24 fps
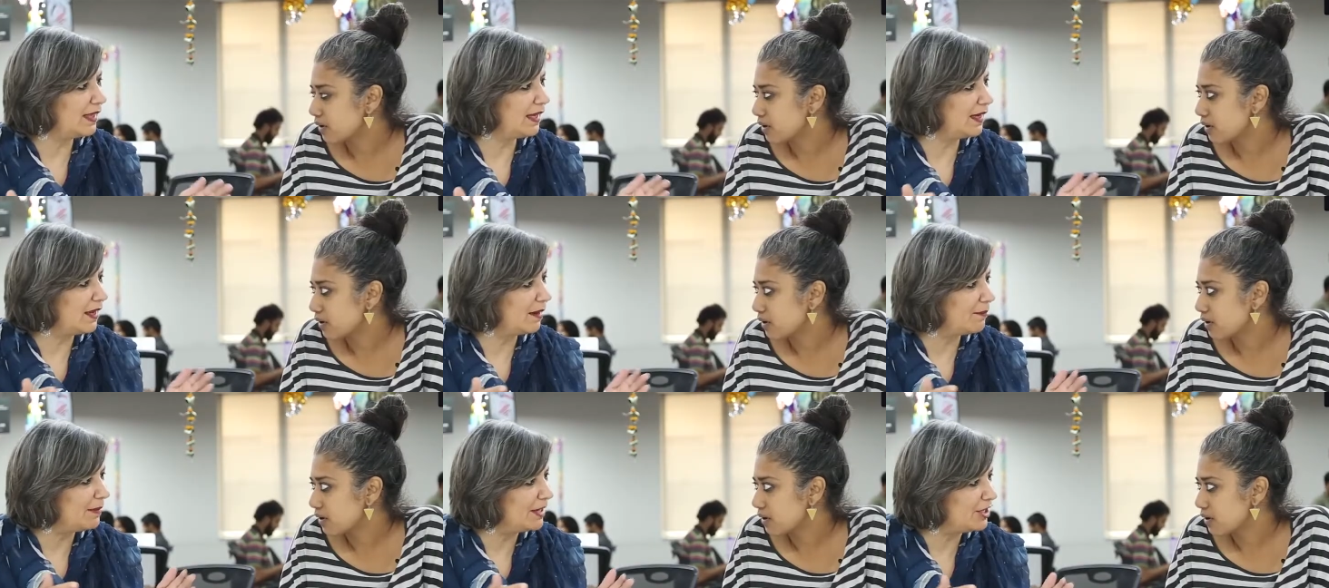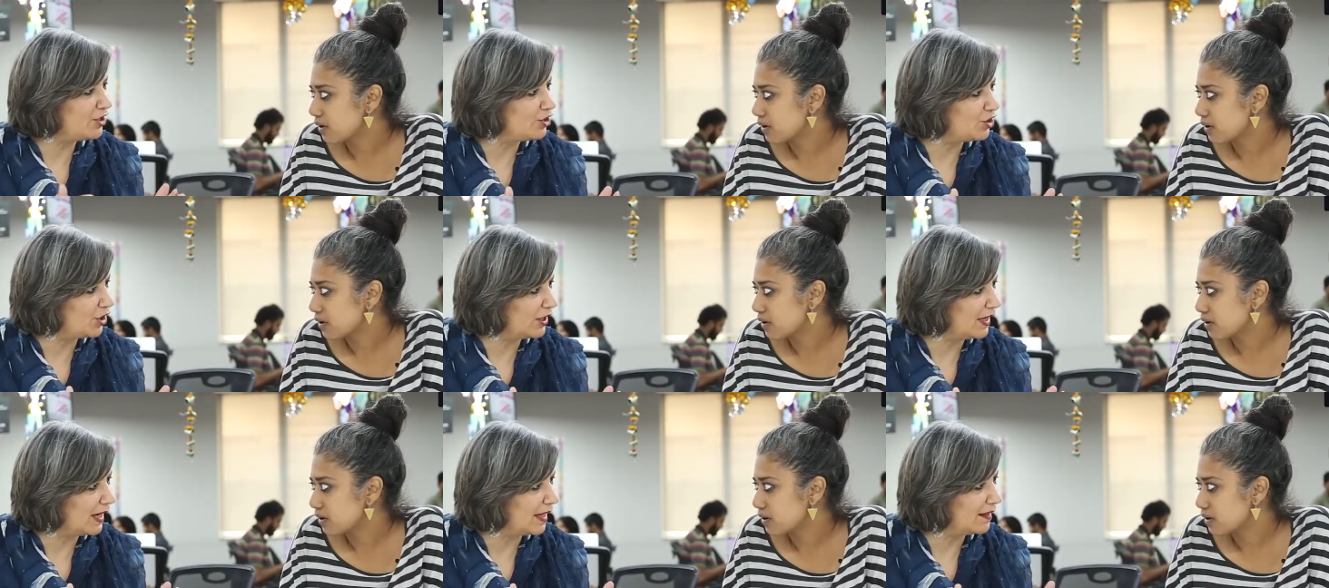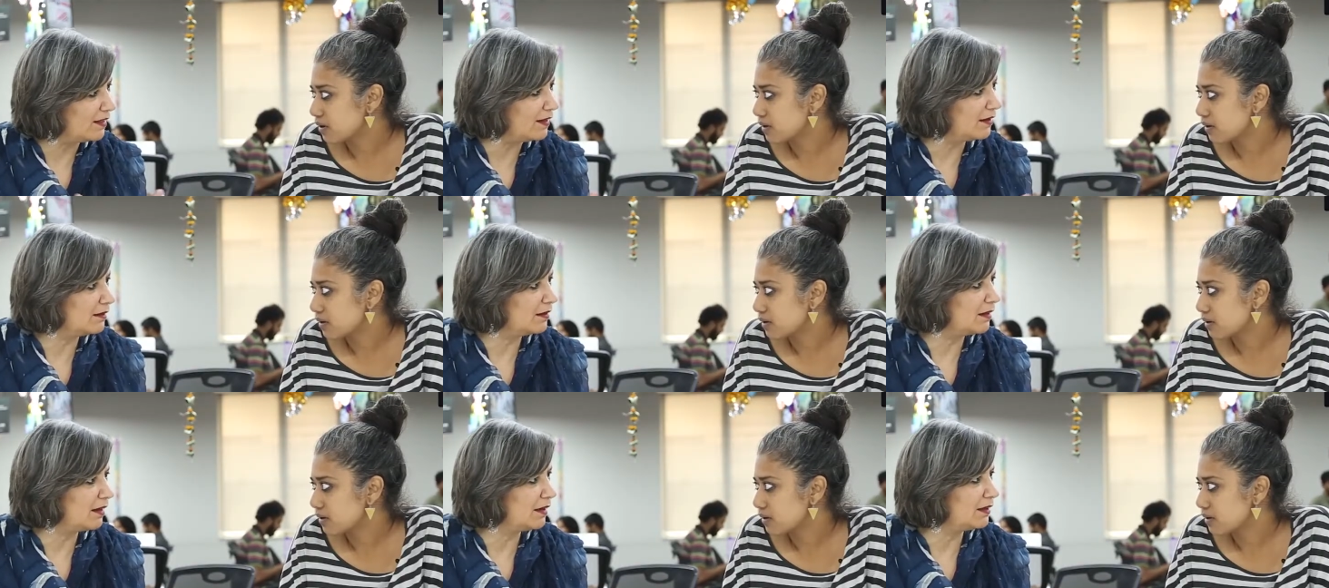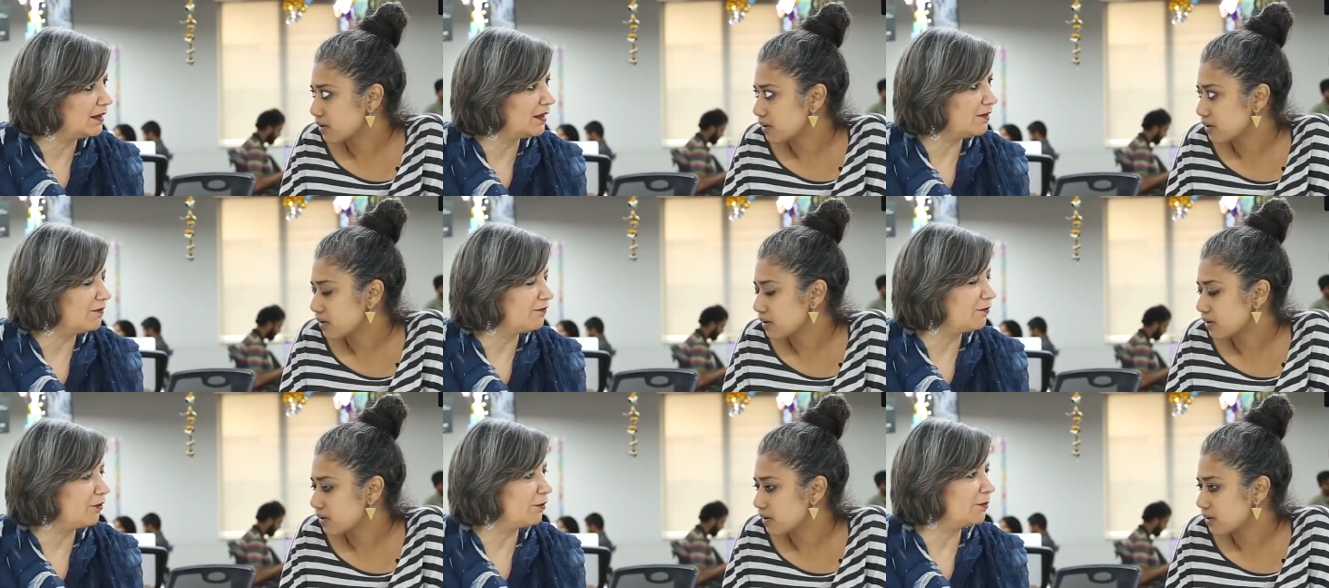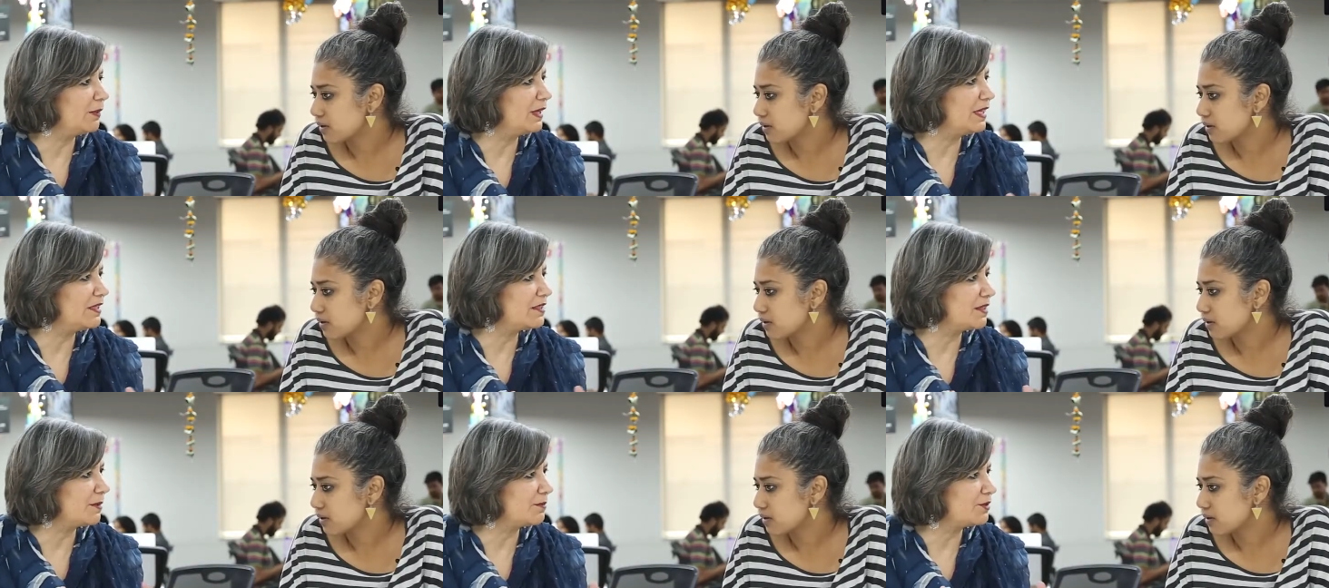Speaker 1: they coming together? Are they forming
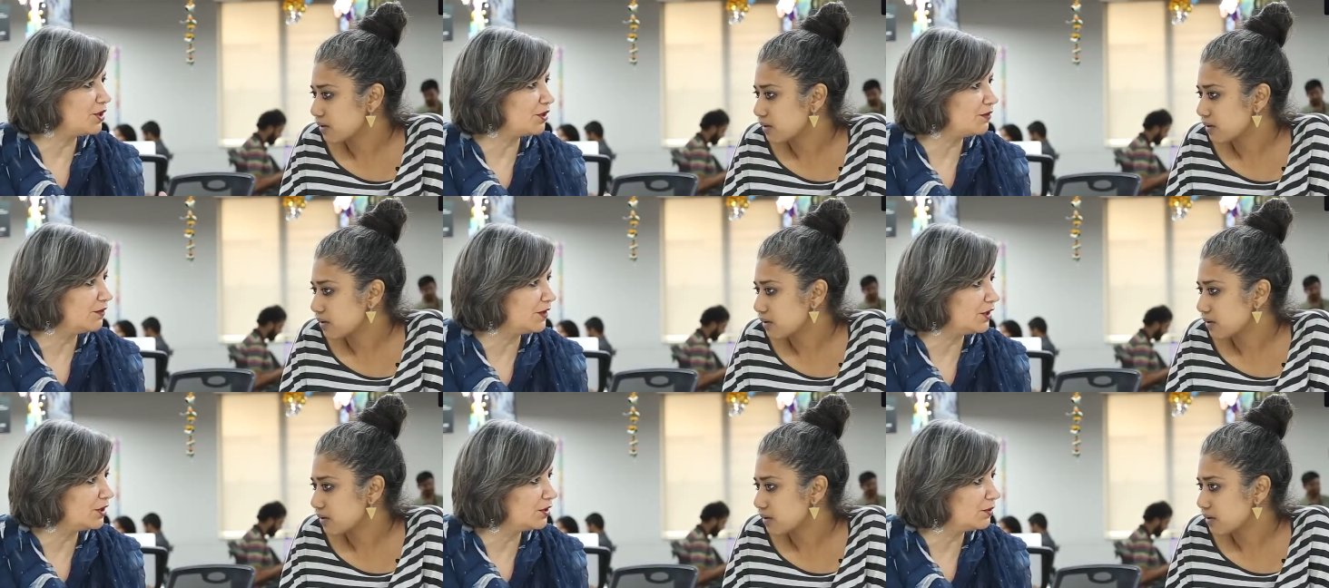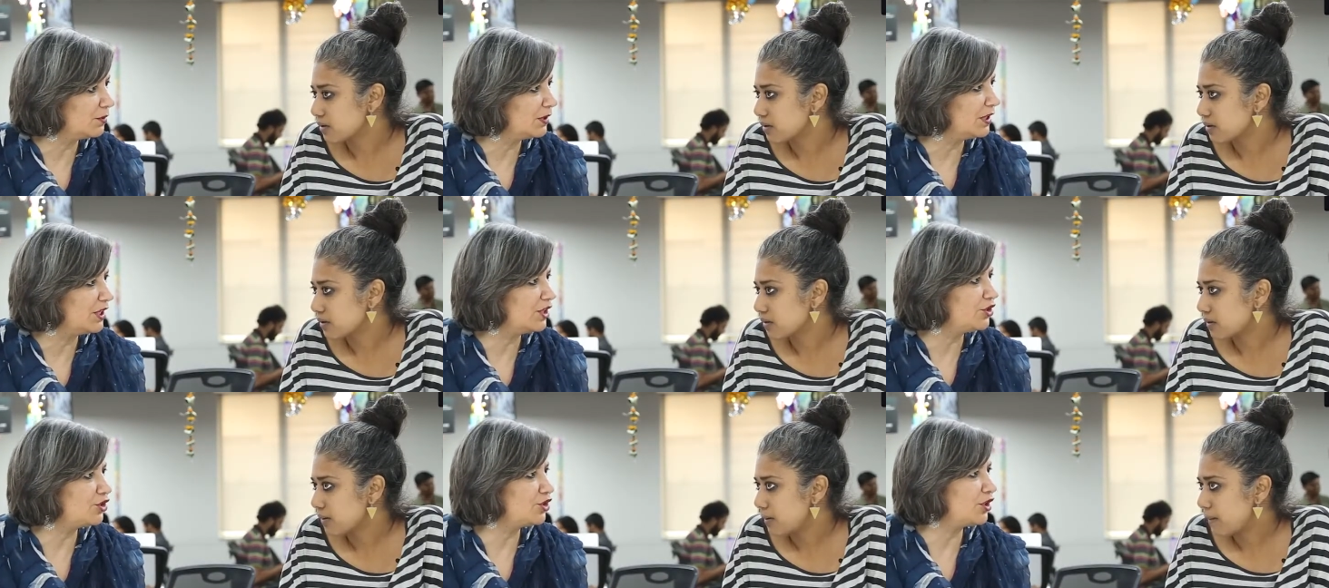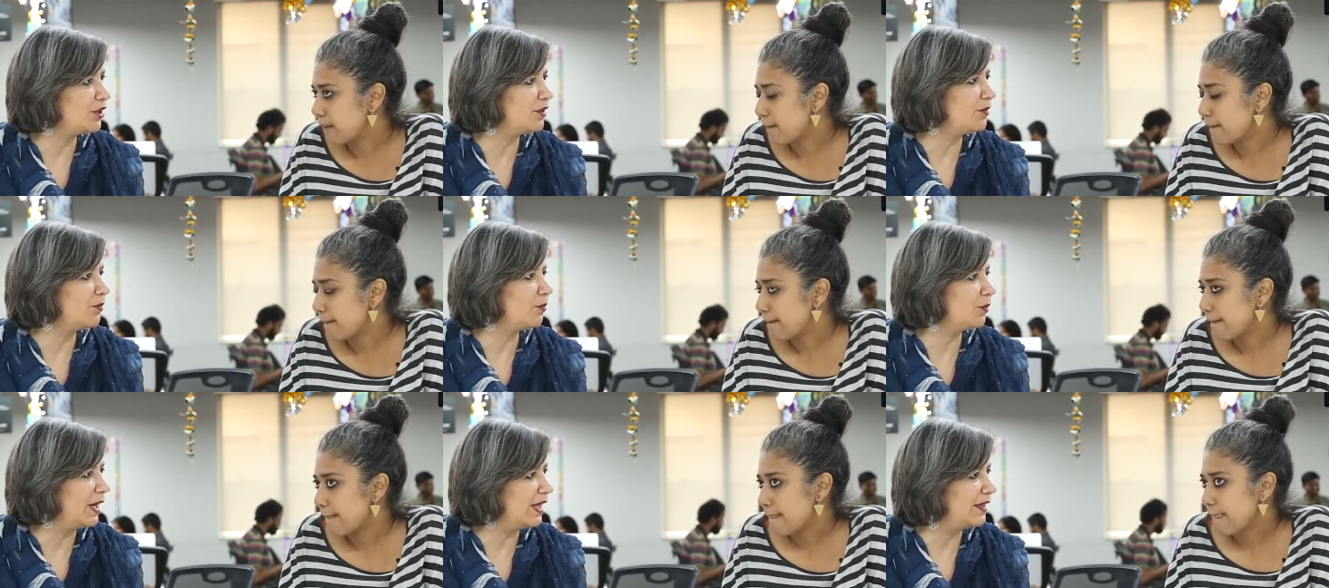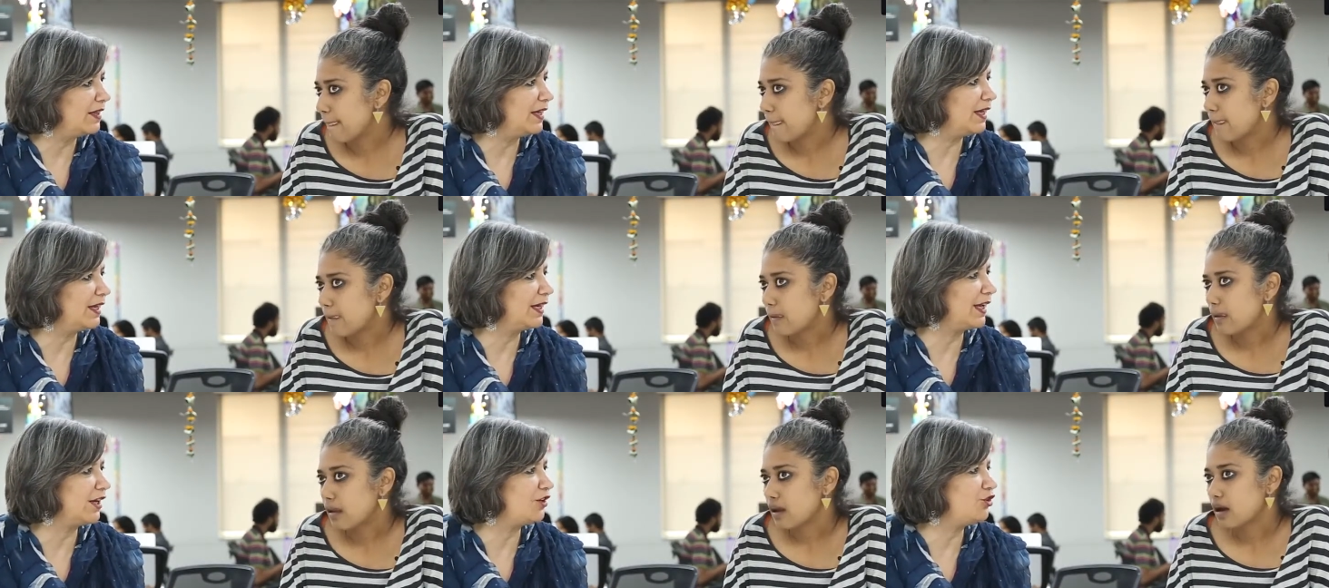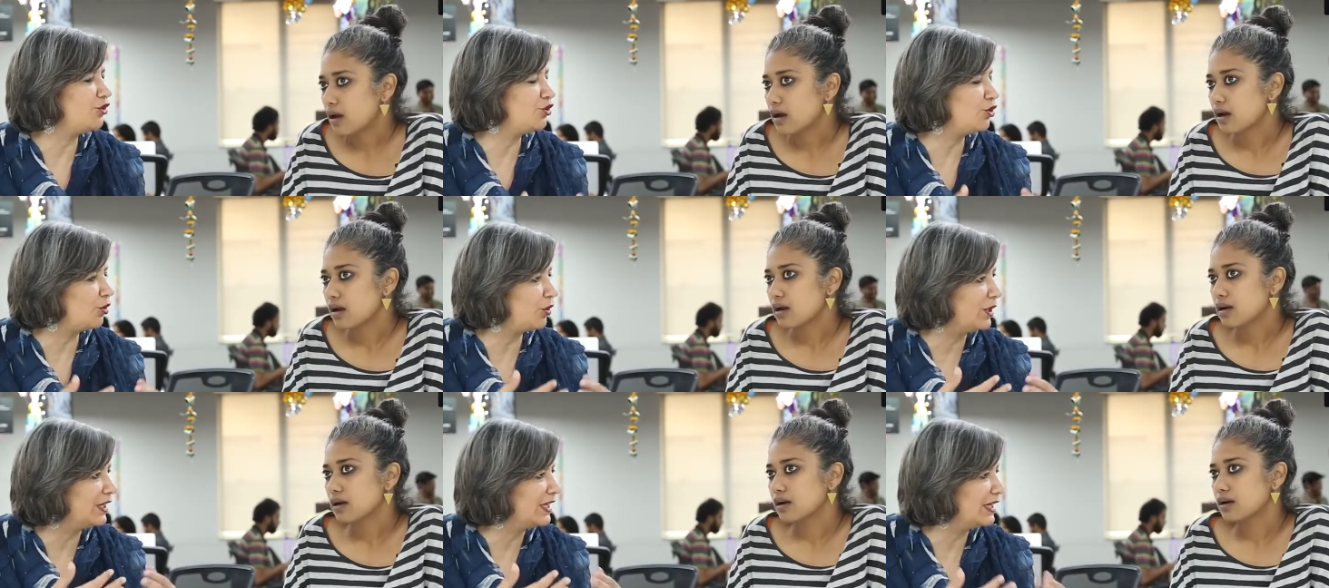some sort of a coalition where they can
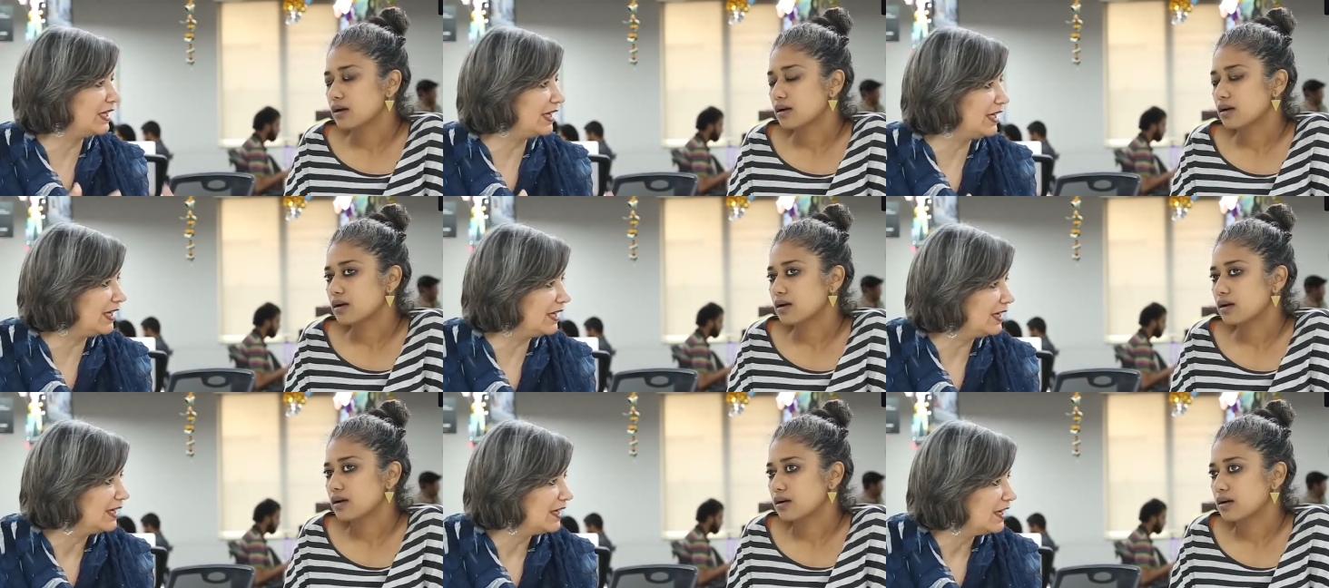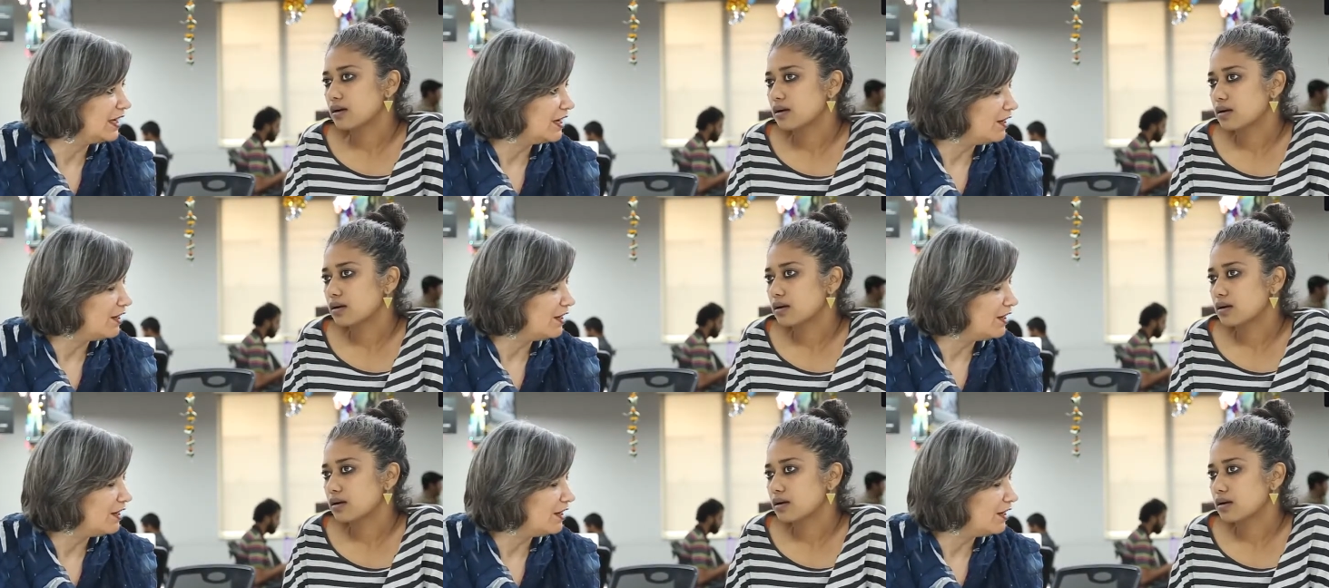jointly